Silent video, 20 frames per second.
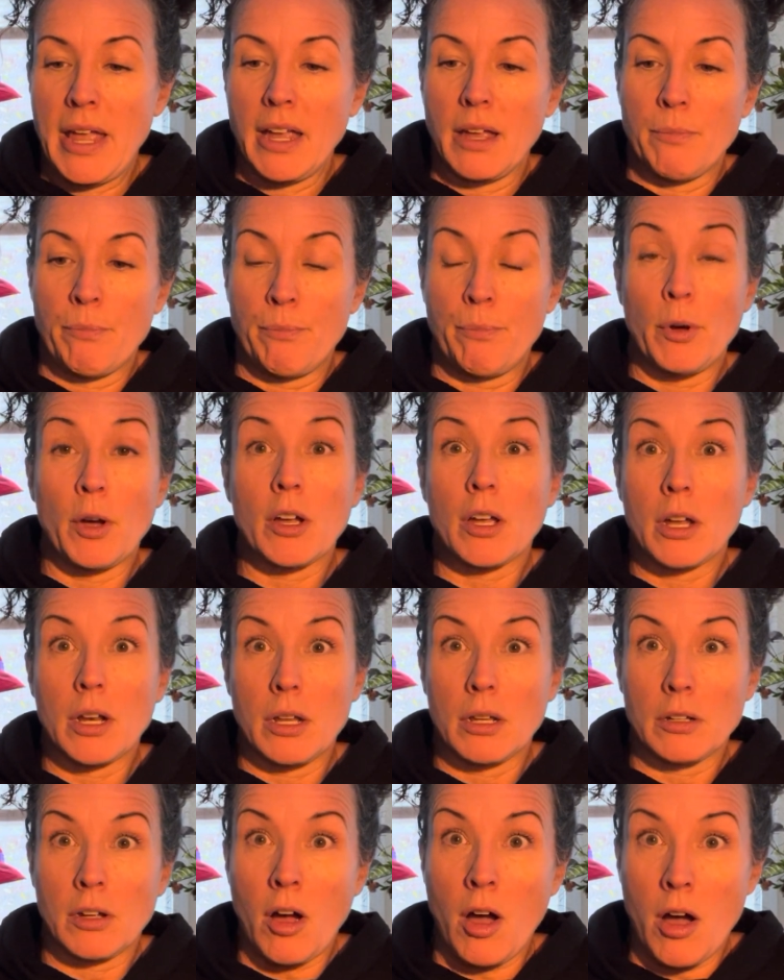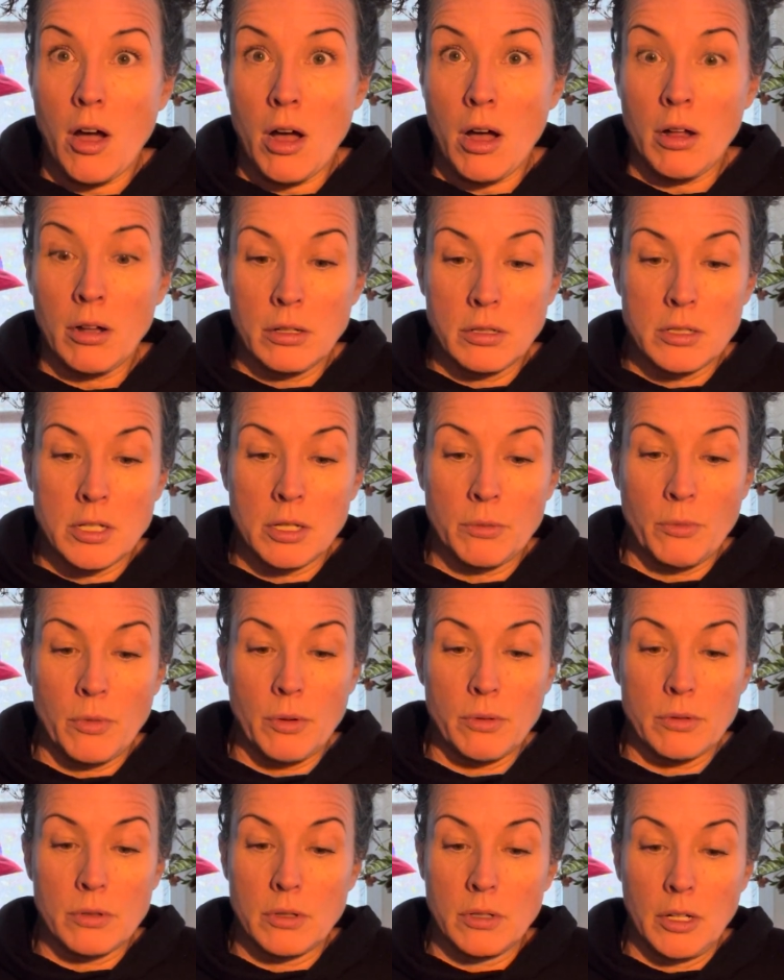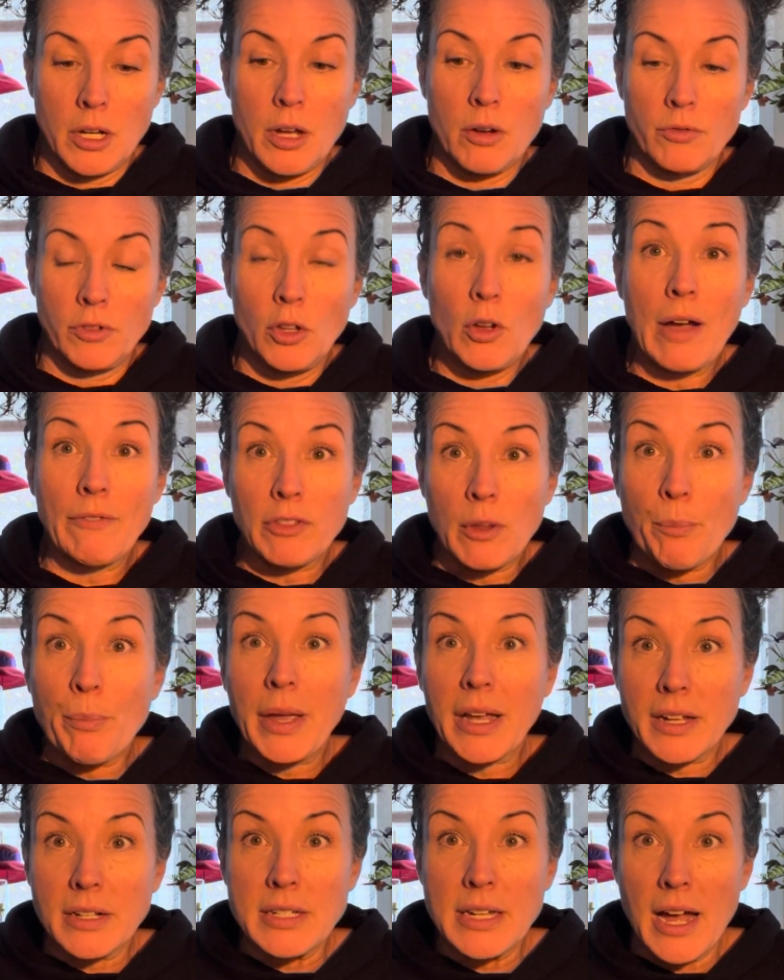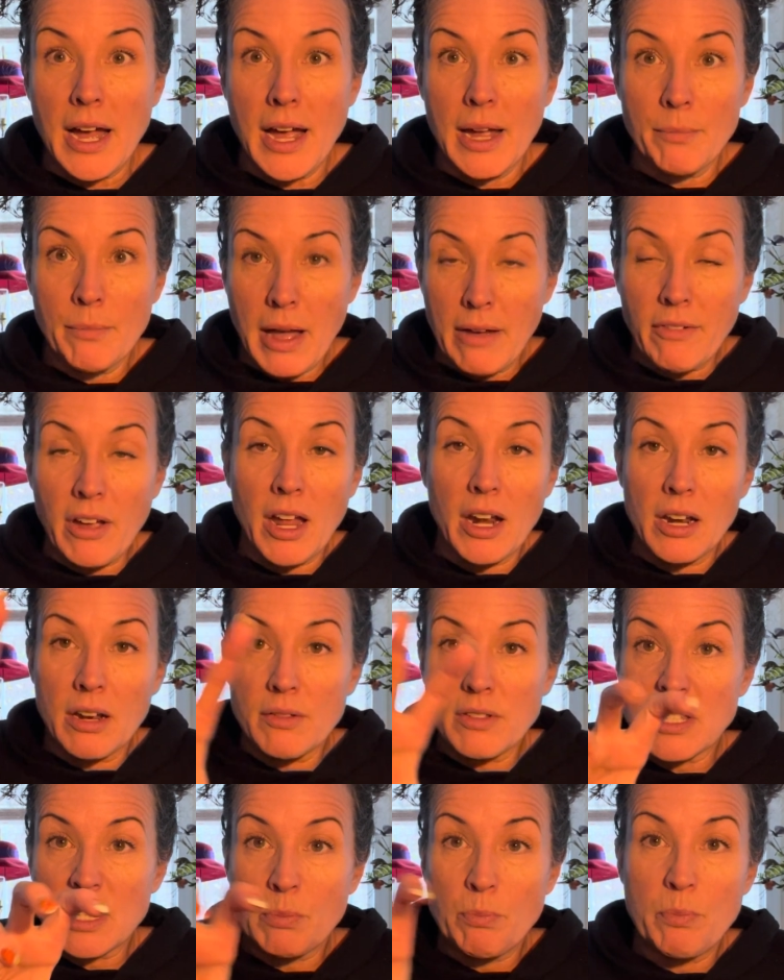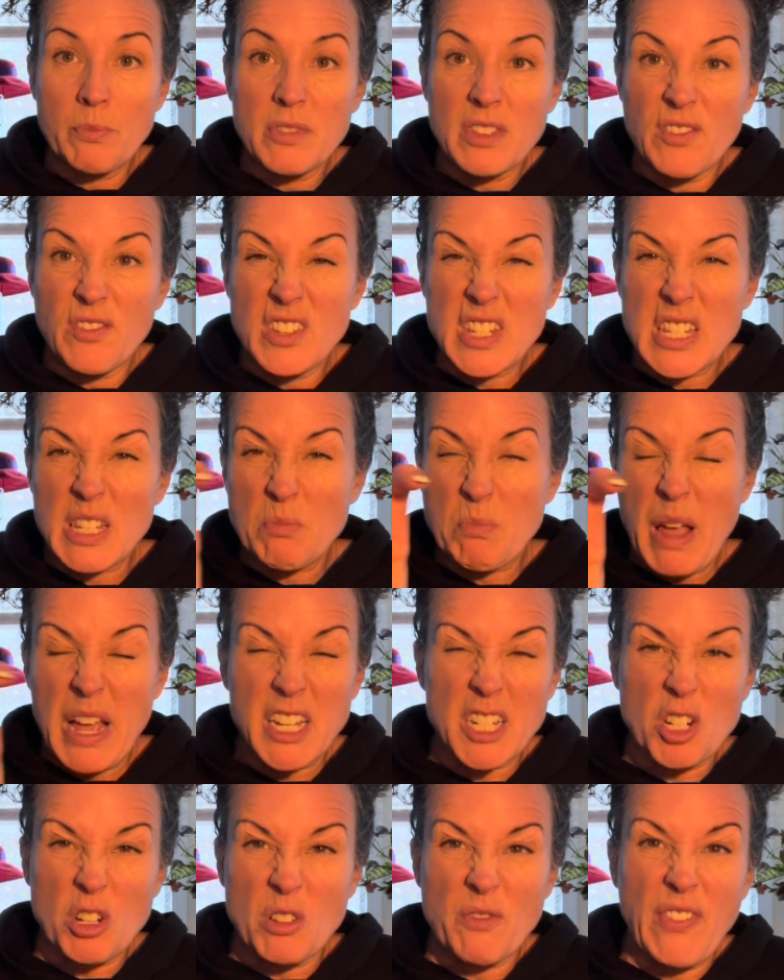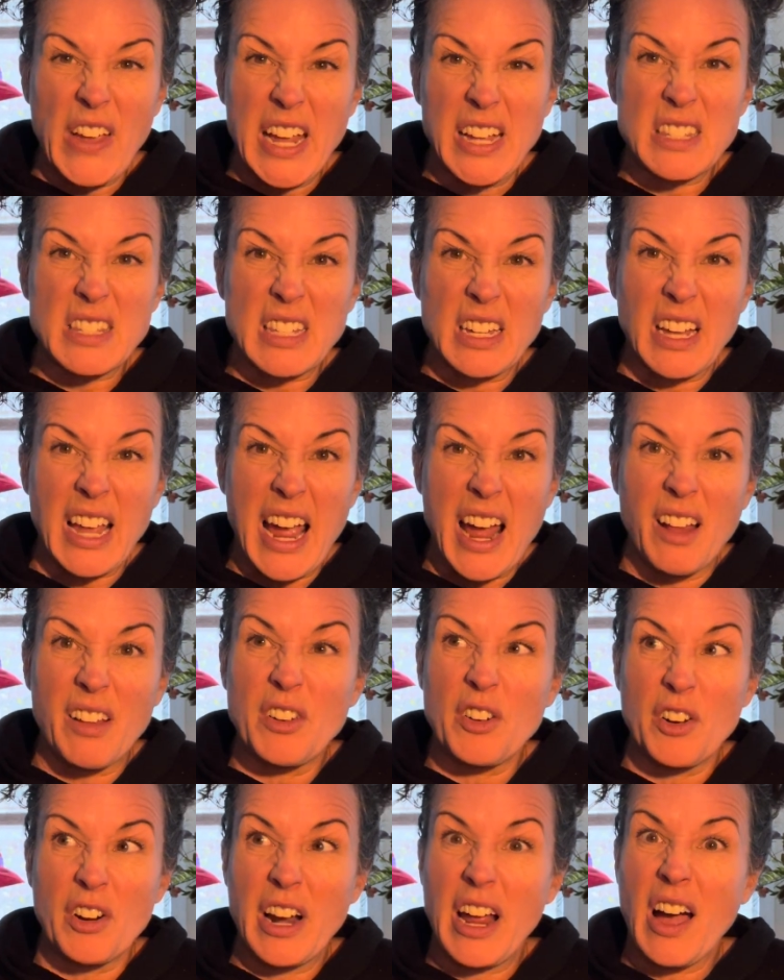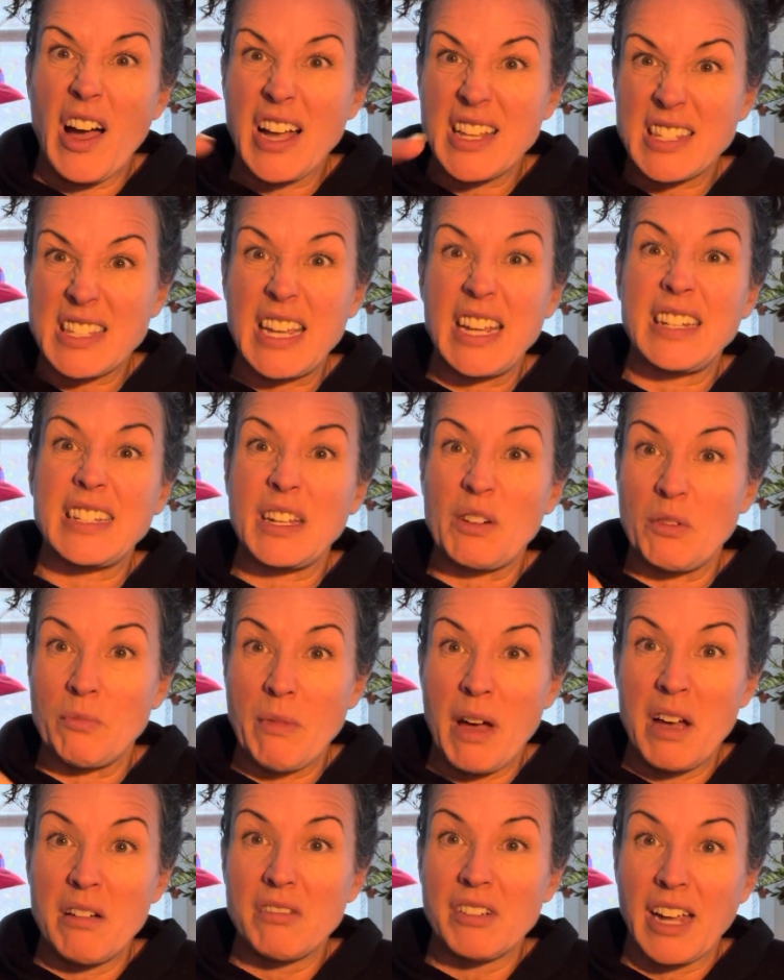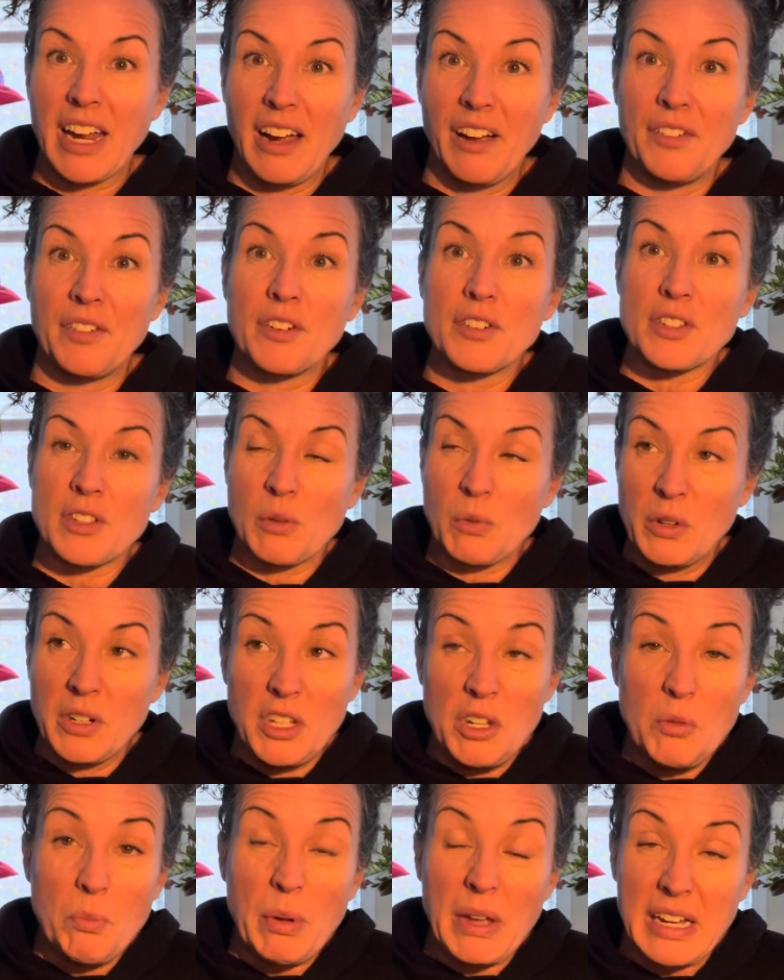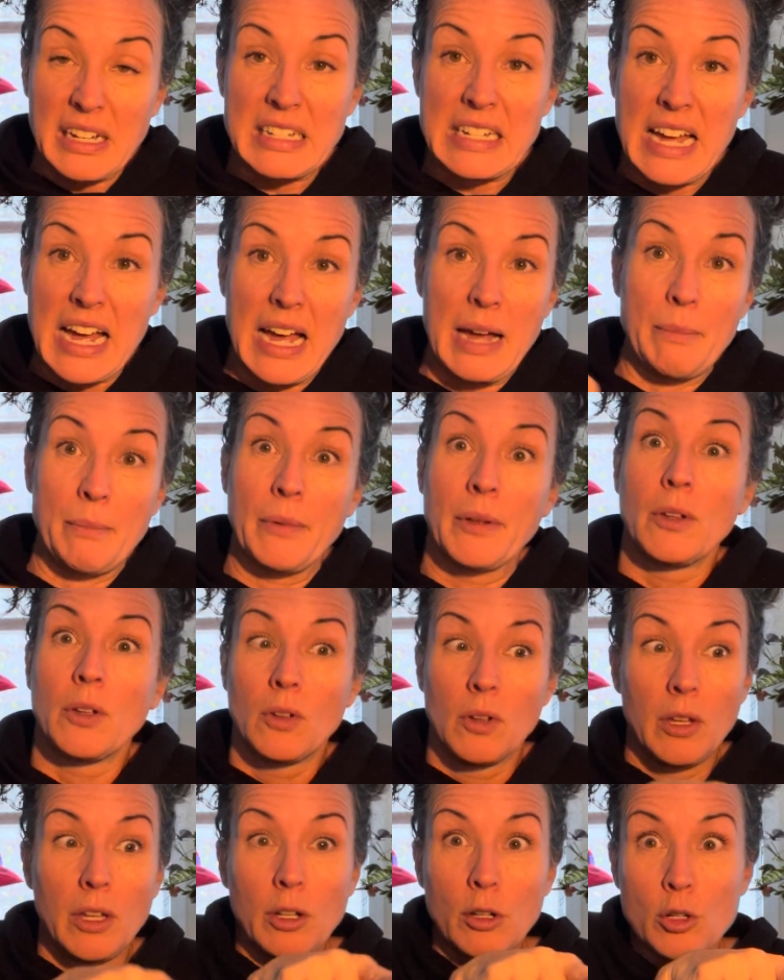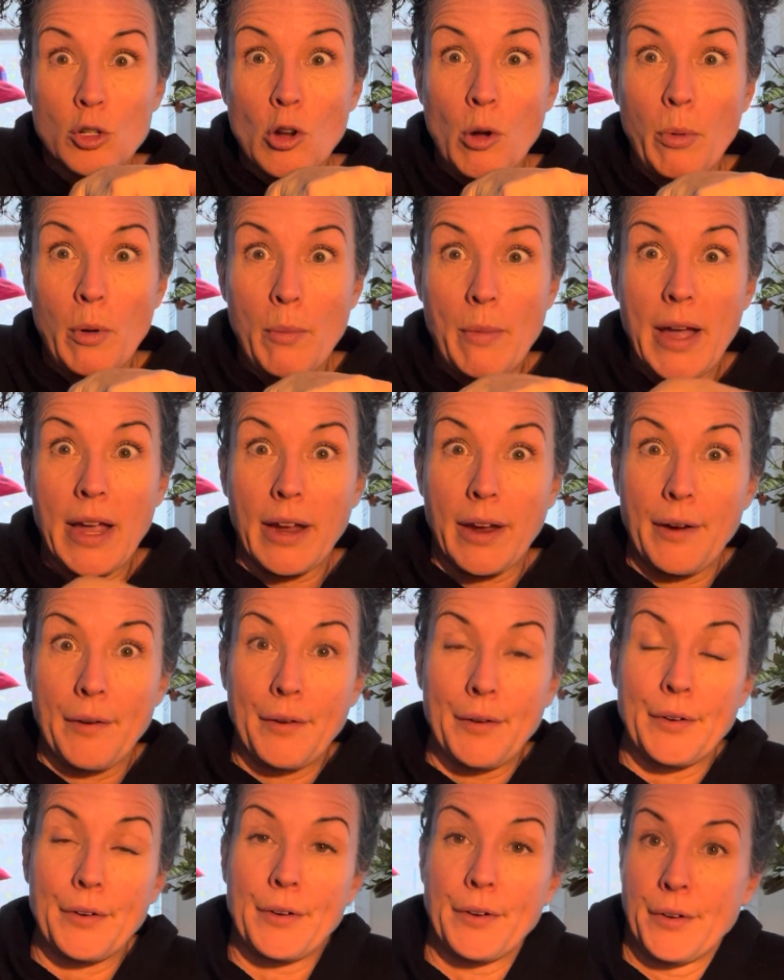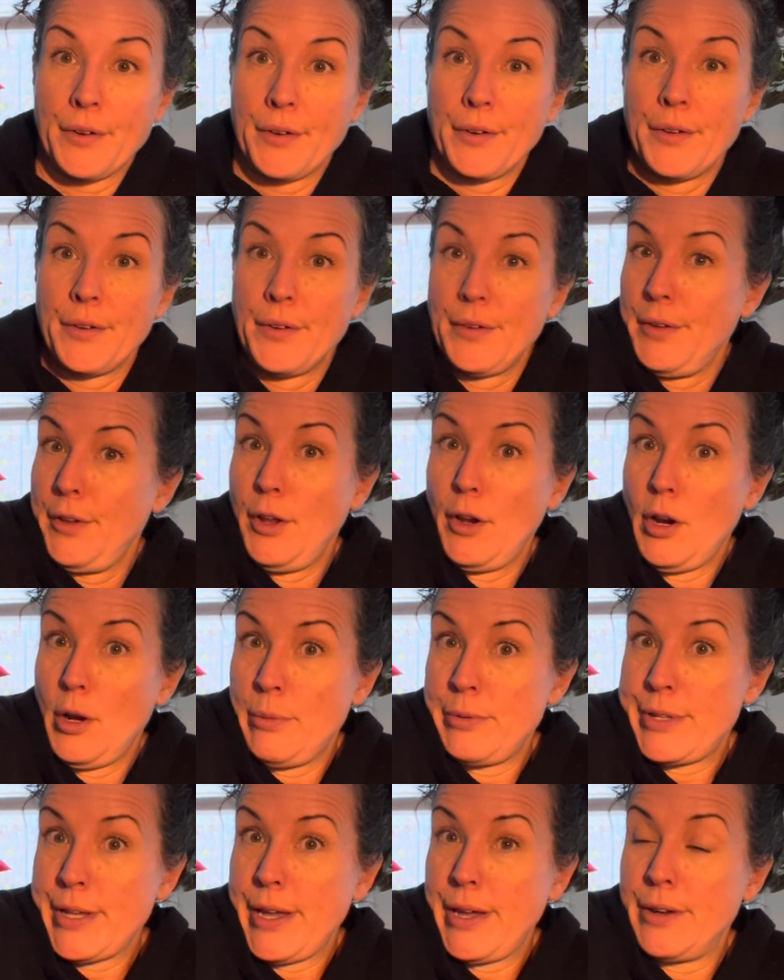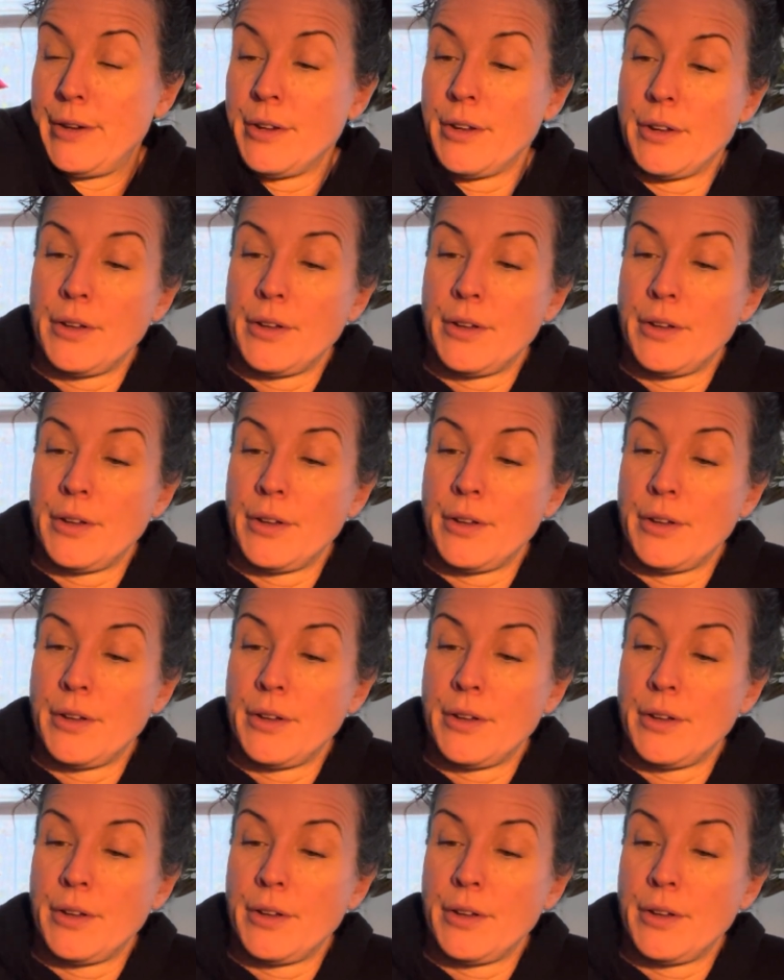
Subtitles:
Book a call to, you have to pick a time. I've got a special fancy calendar now. I synced it with my own calendar. So when you pick a time, it'll show up on my calendar. You know what I'm saying?